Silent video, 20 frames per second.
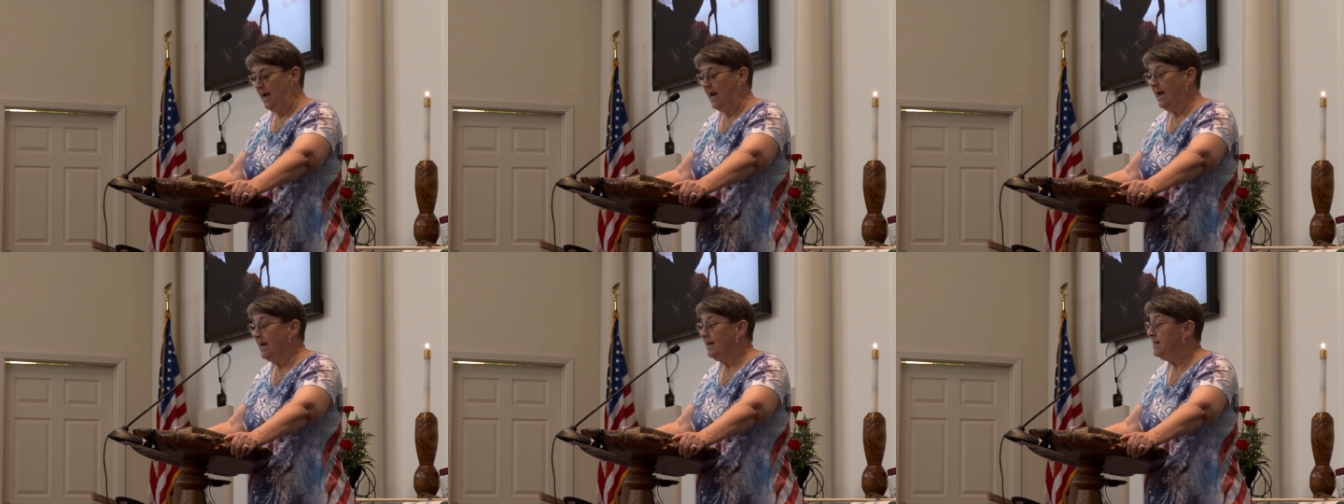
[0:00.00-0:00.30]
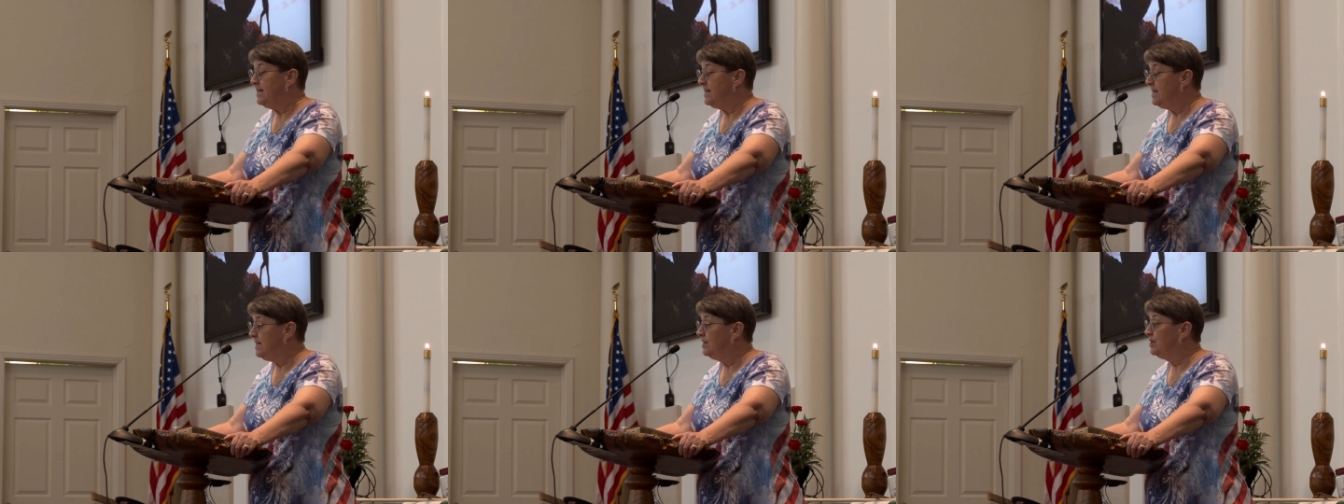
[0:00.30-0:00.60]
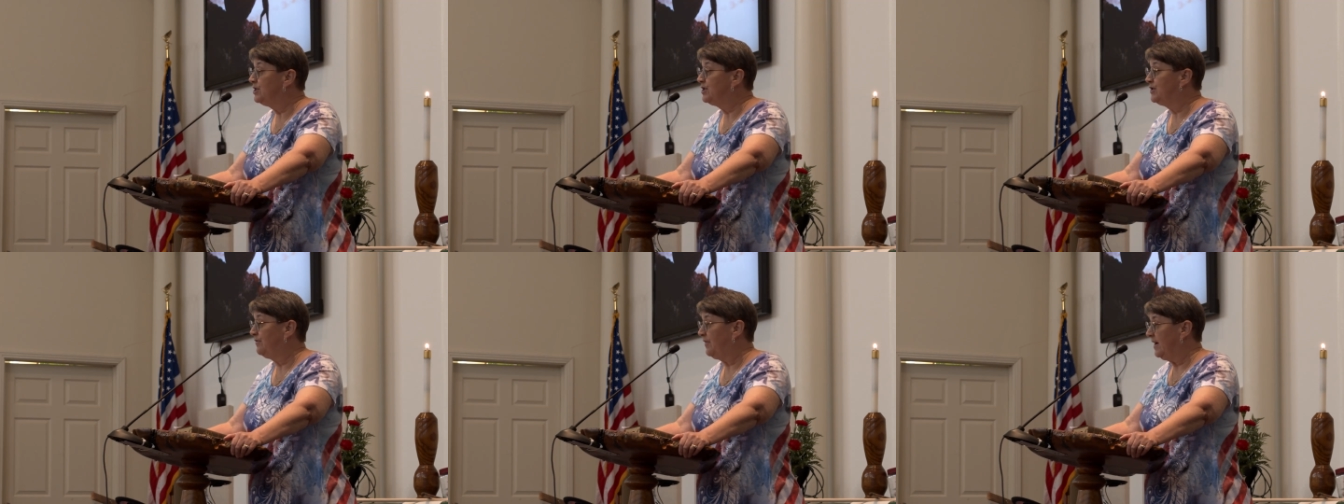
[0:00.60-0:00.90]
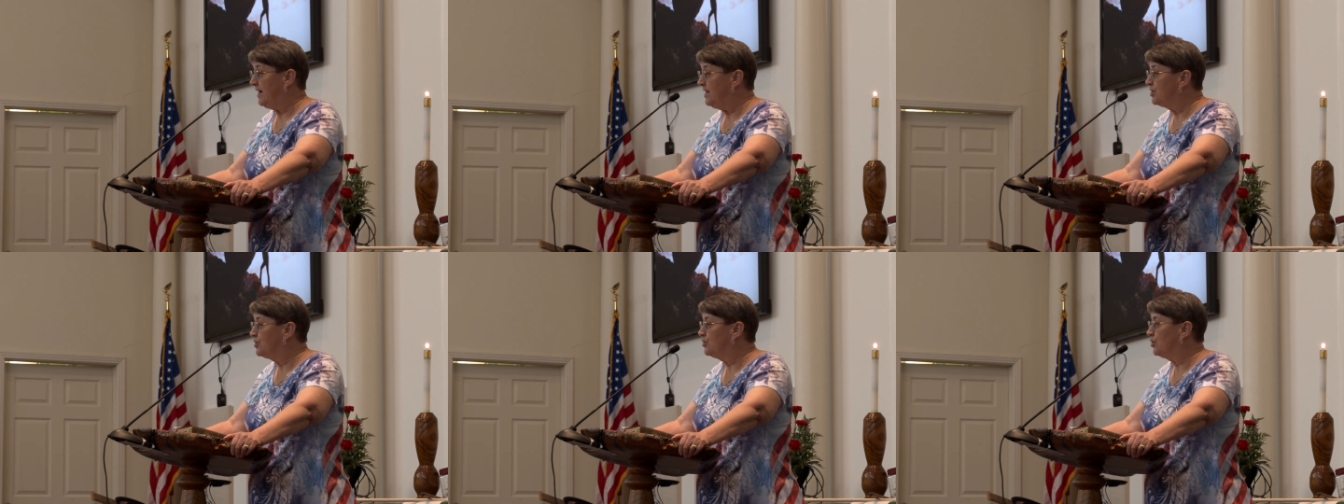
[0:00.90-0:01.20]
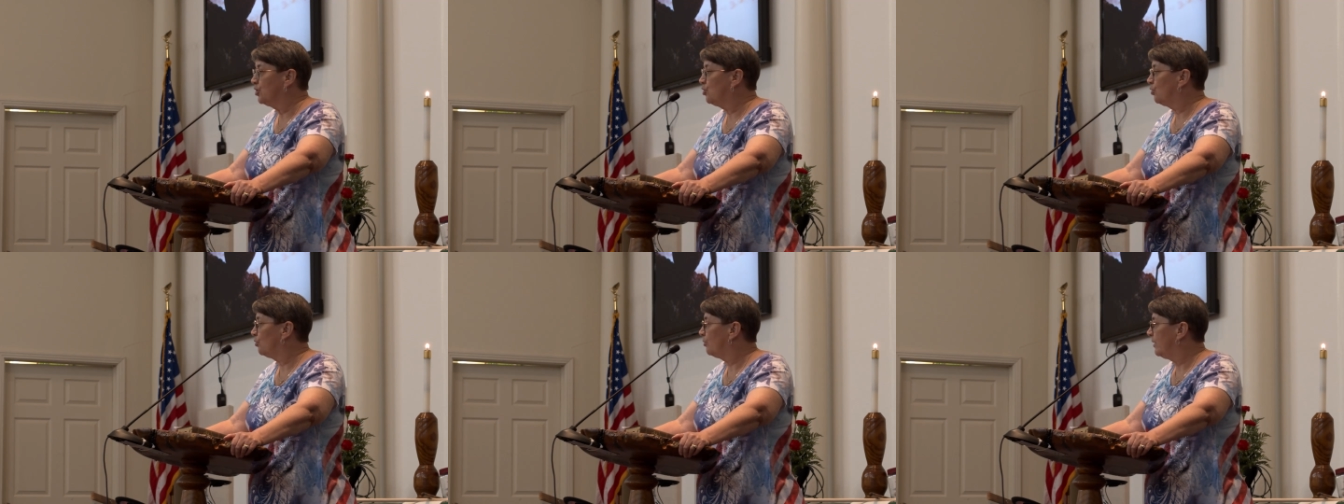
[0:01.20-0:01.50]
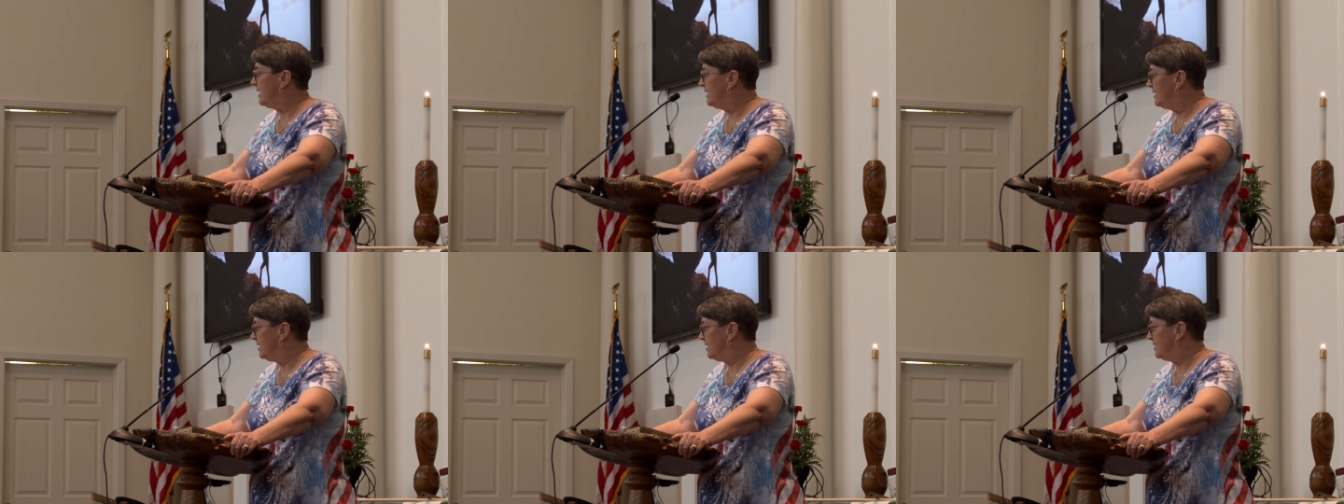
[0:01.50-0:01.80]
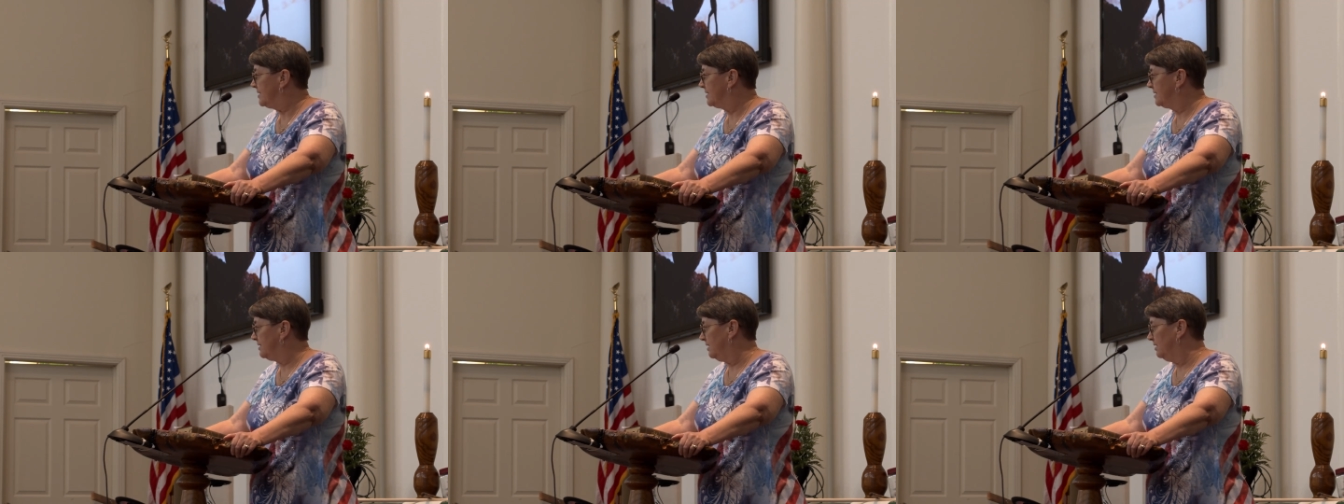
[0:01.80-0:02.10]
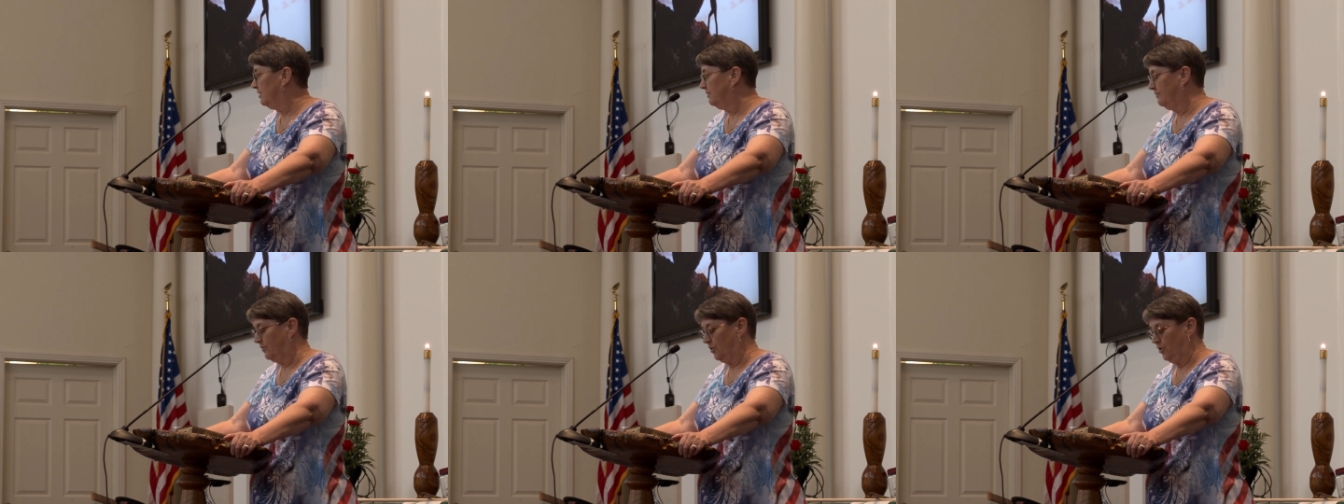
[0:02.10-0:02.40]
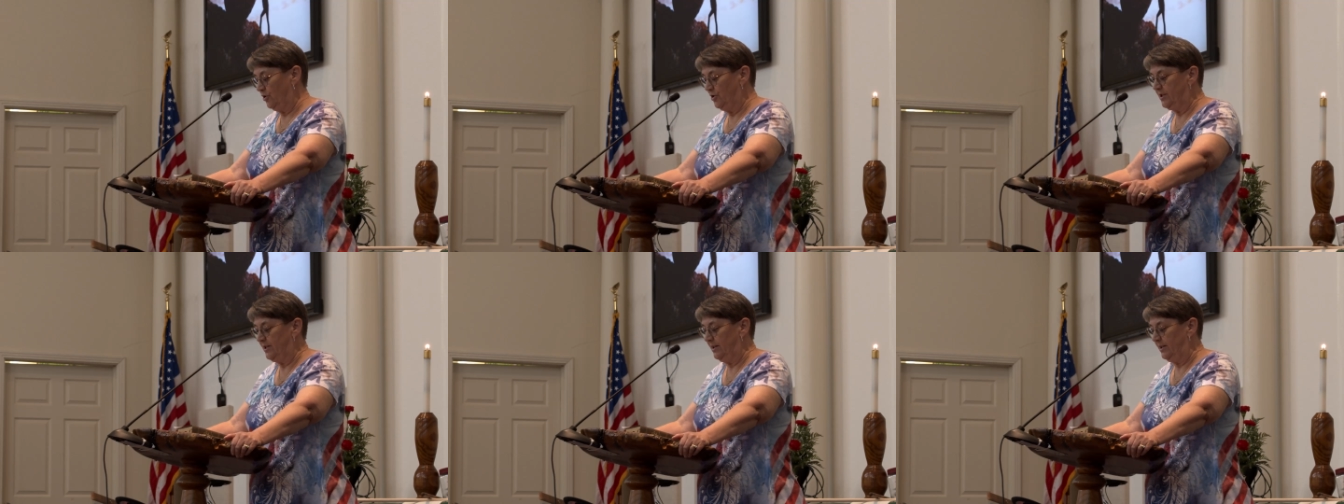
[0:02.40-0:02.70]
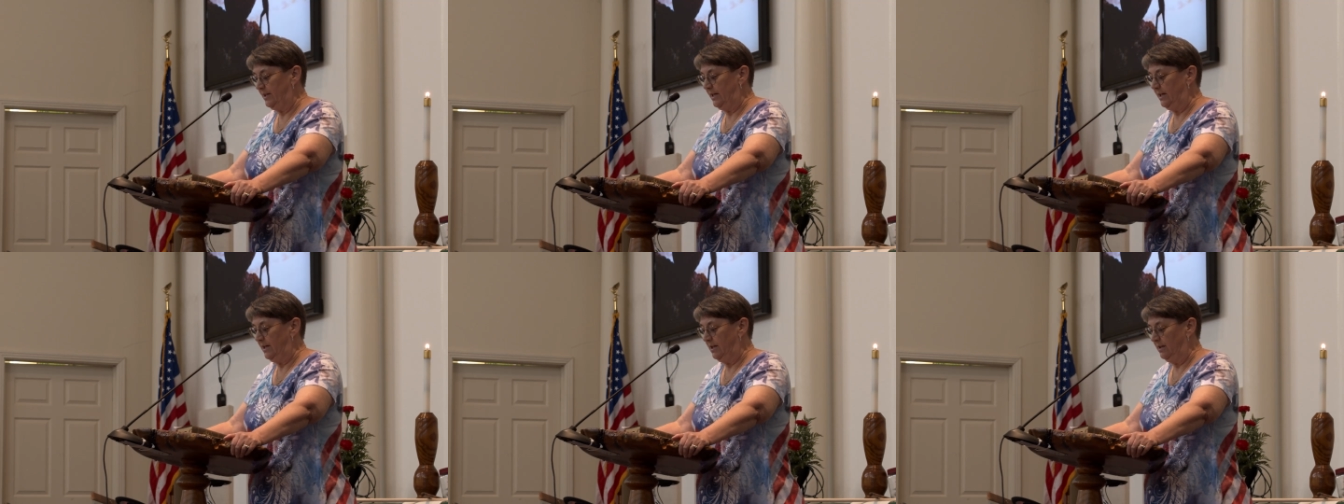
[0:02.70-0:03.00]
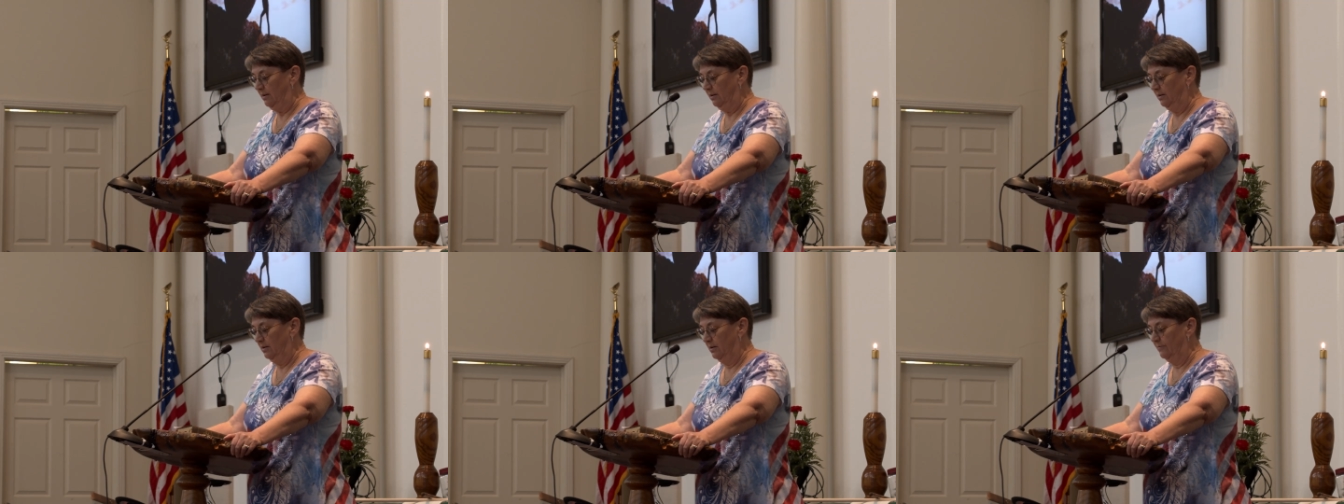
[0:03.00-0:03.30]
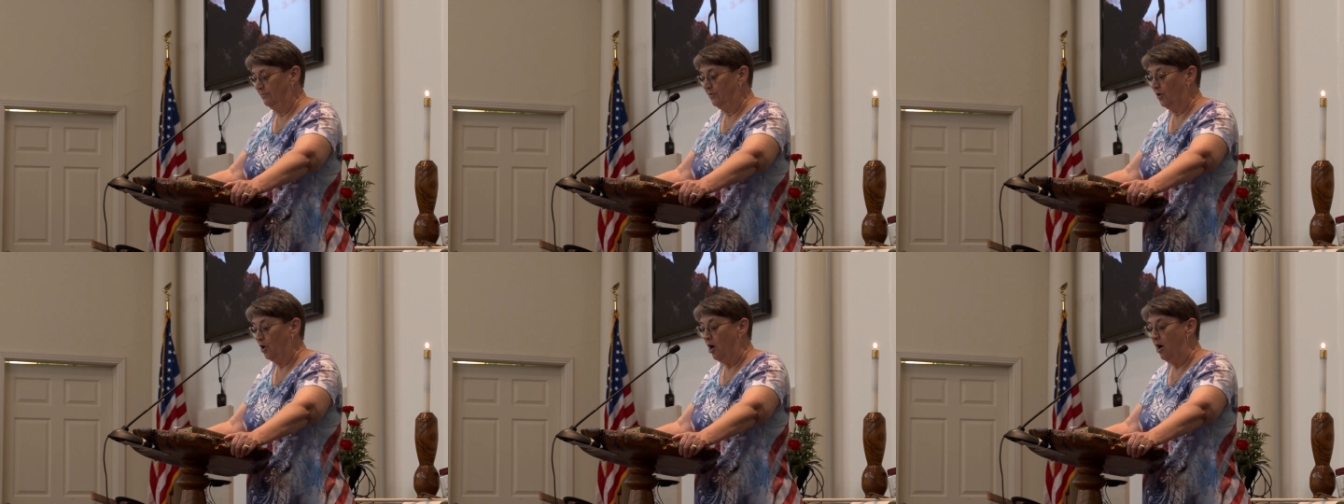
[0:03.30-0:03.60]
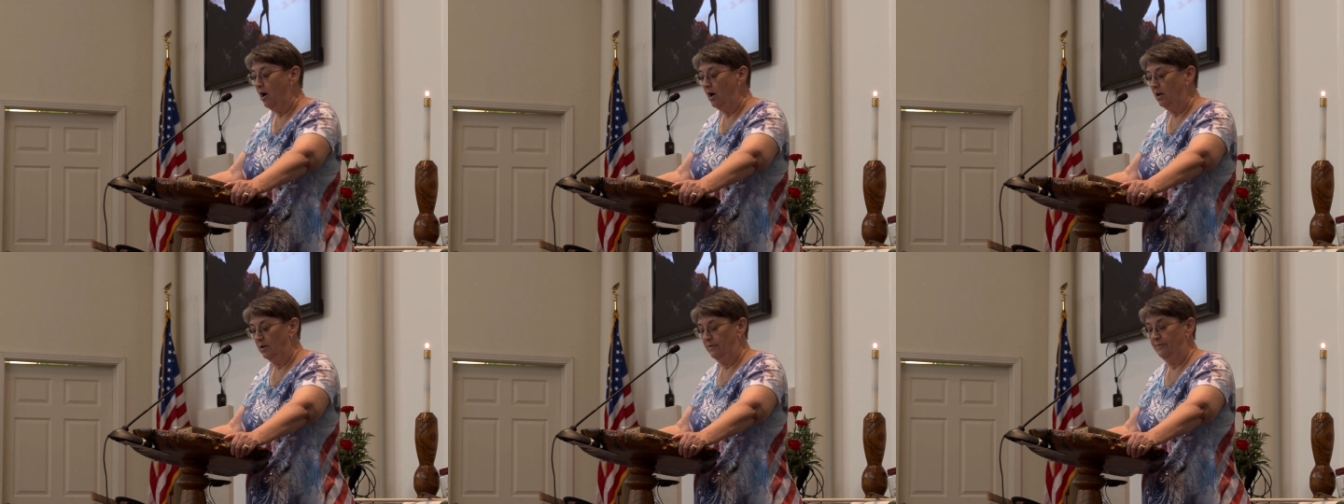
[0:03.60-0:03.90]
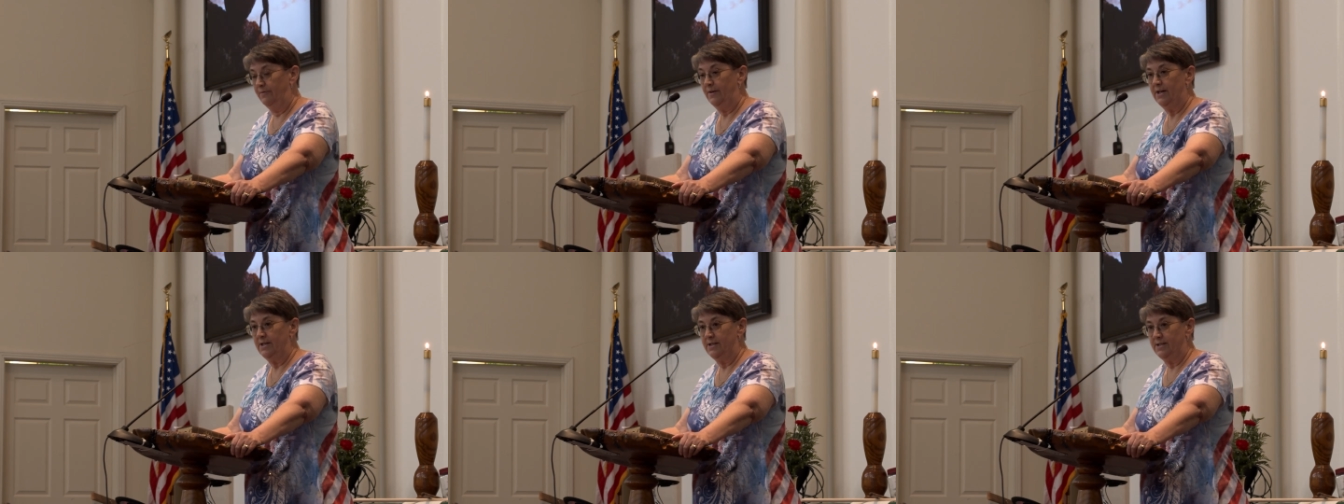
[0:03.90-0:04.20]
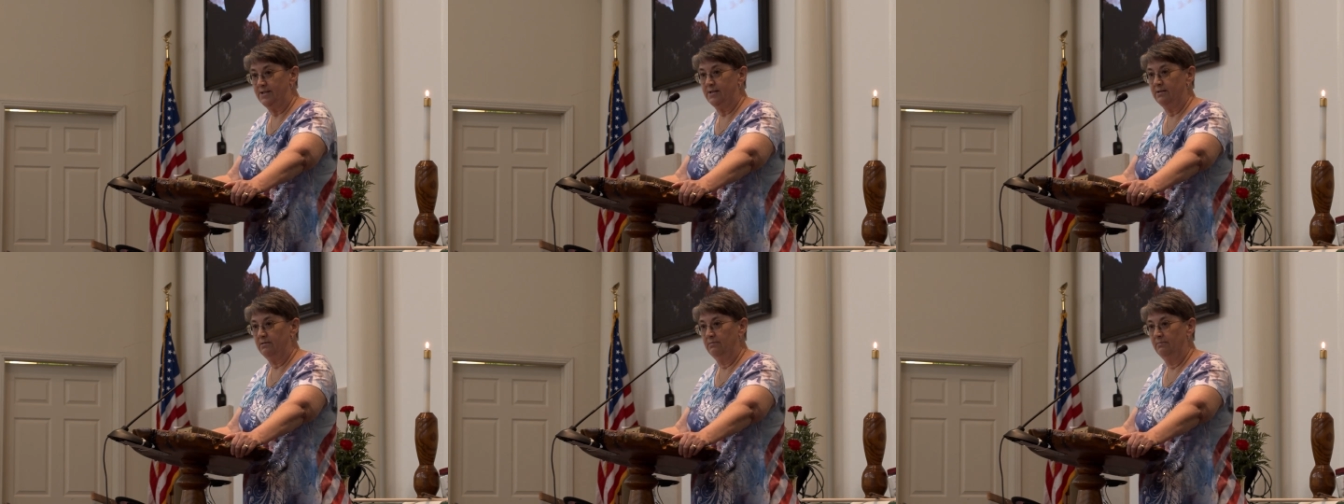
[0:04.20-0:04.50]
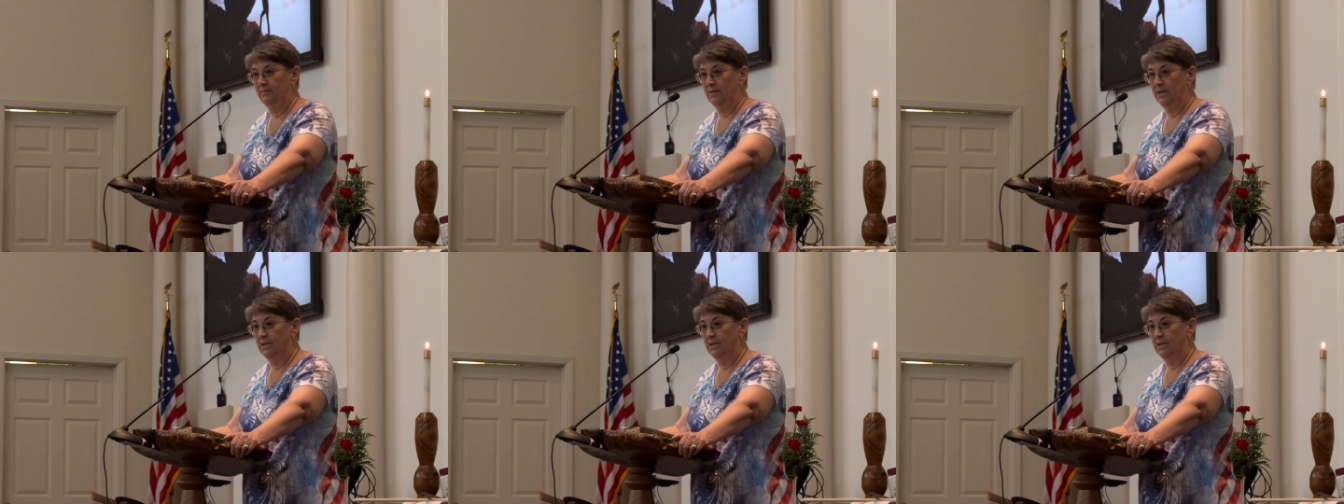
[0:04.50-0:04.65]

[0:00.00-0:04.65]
And he has faced the greatest adversity for all of us